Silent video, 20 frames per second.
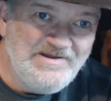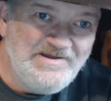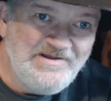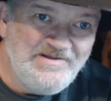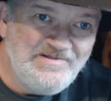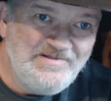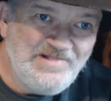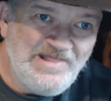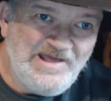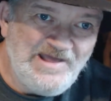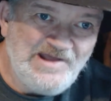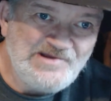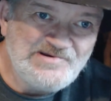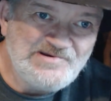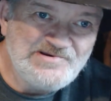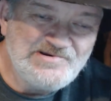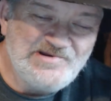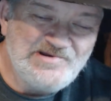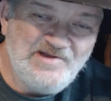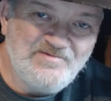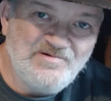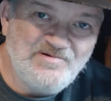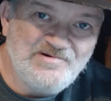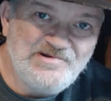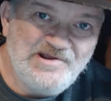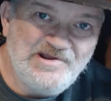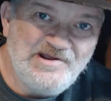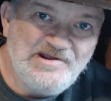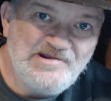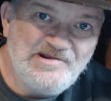the last several
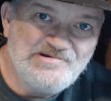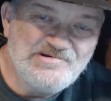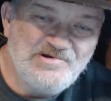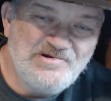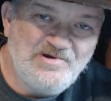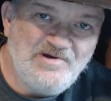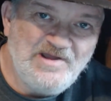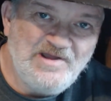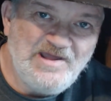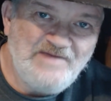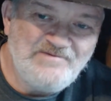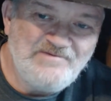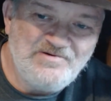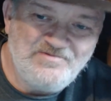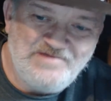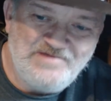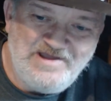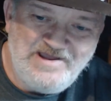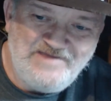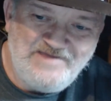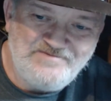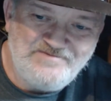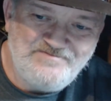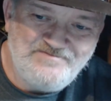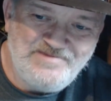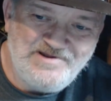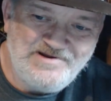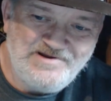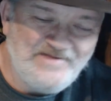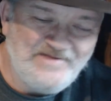days, I haven't
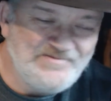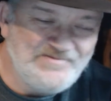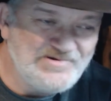been up to